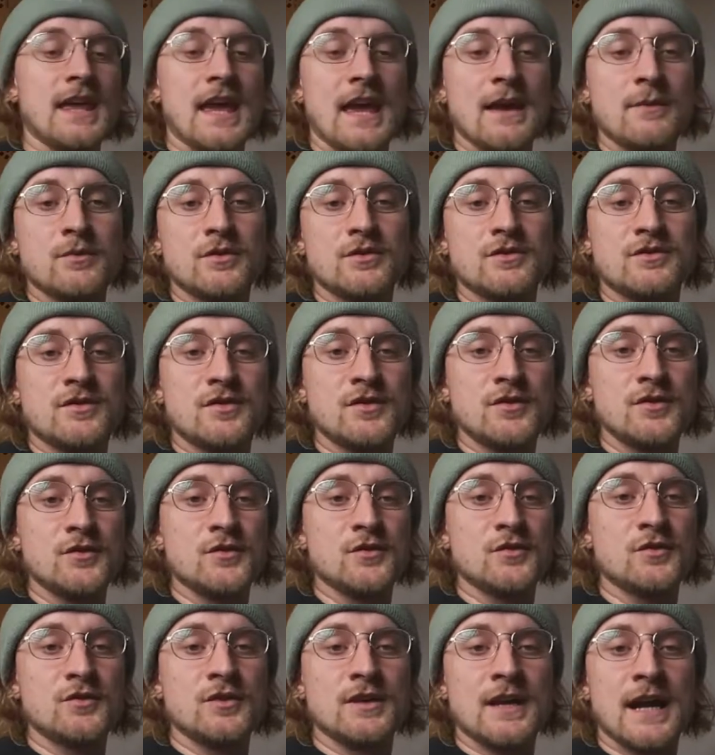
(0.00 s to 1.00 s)
able
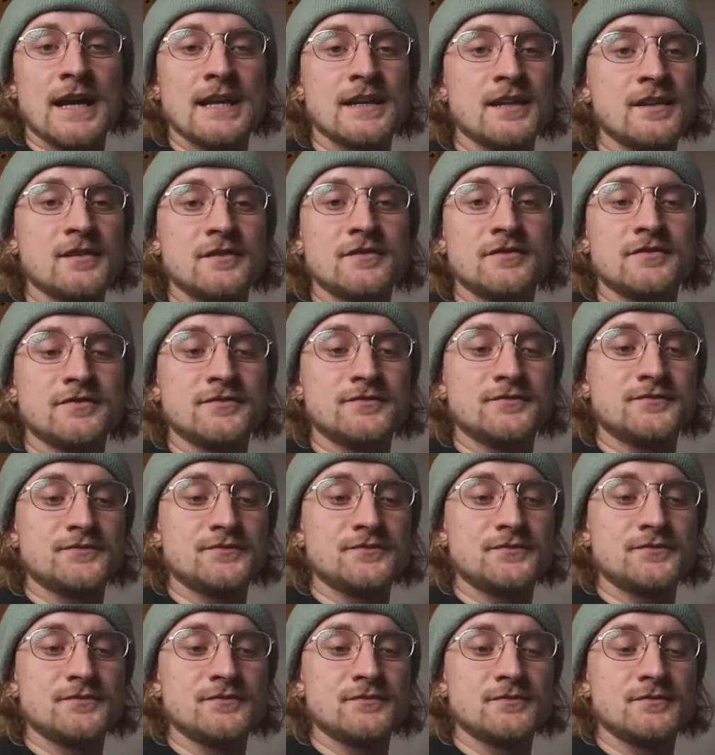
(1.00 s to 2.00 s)
to kind of,
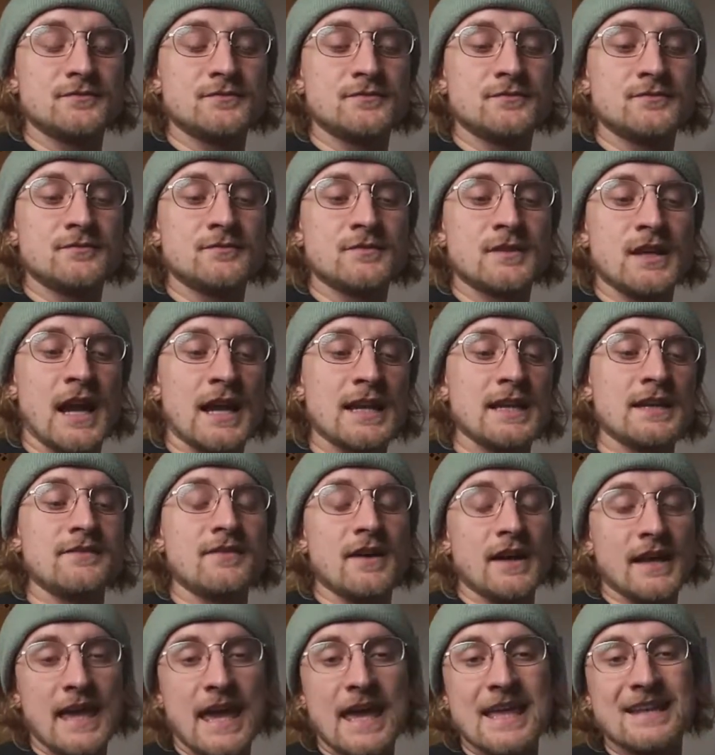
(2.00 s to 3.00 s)

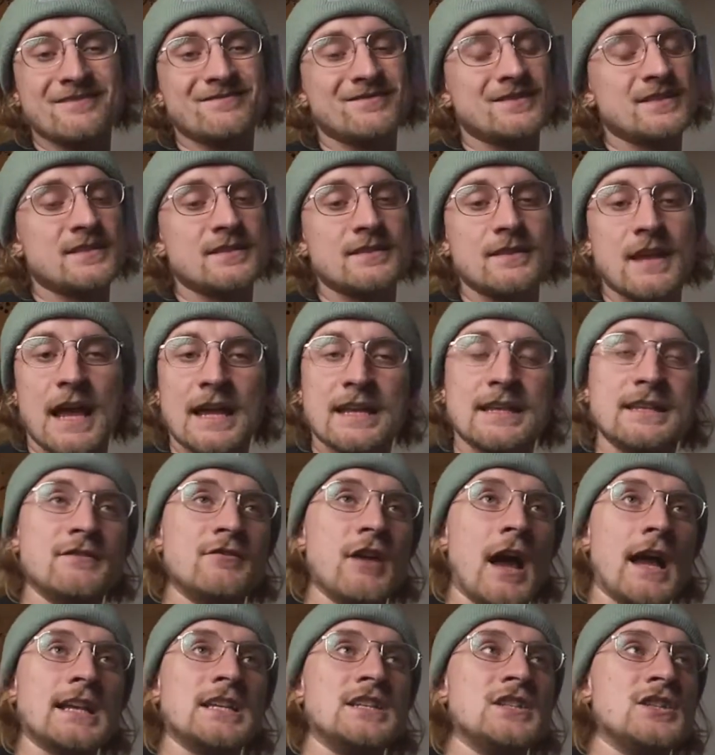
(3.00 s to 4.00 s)
again,
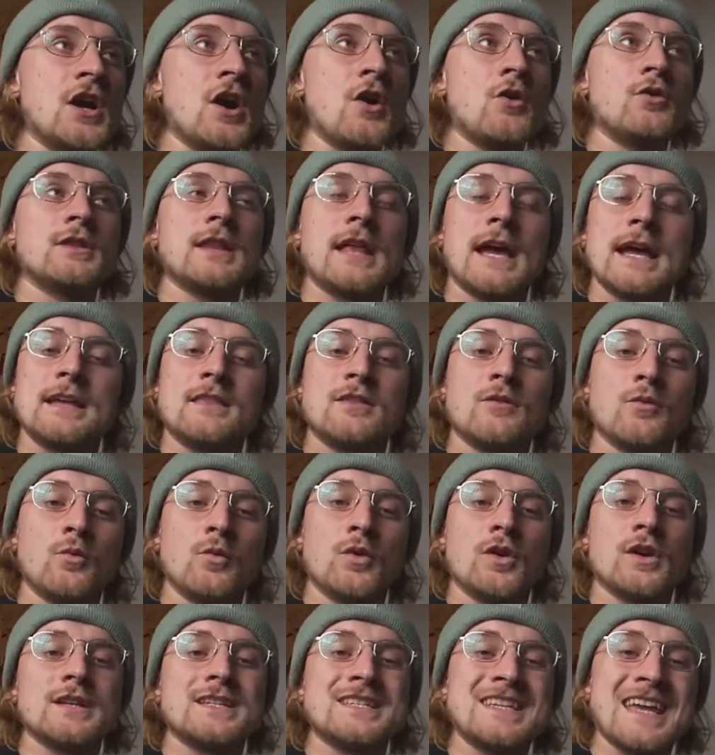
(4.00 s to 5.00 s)
I don't like the
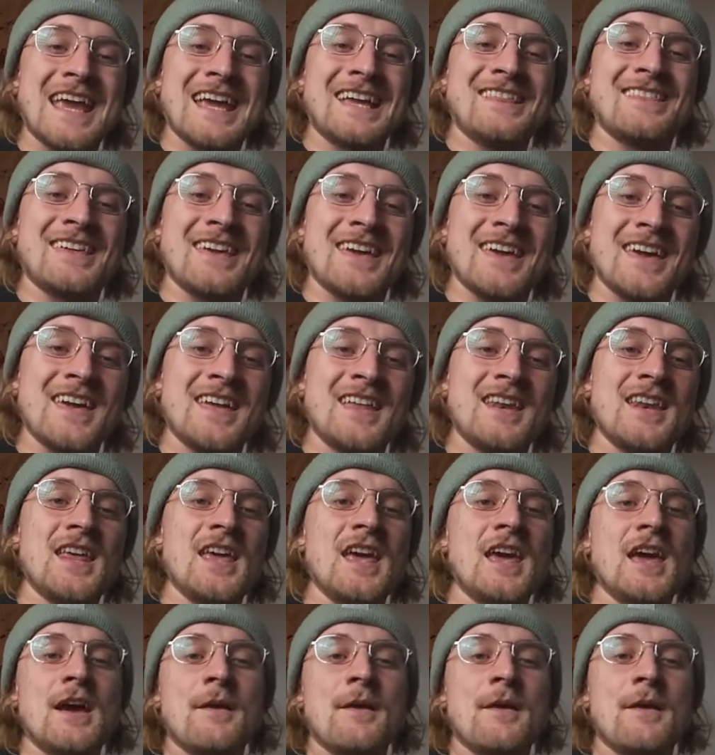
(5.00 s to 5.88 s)
word take the hit,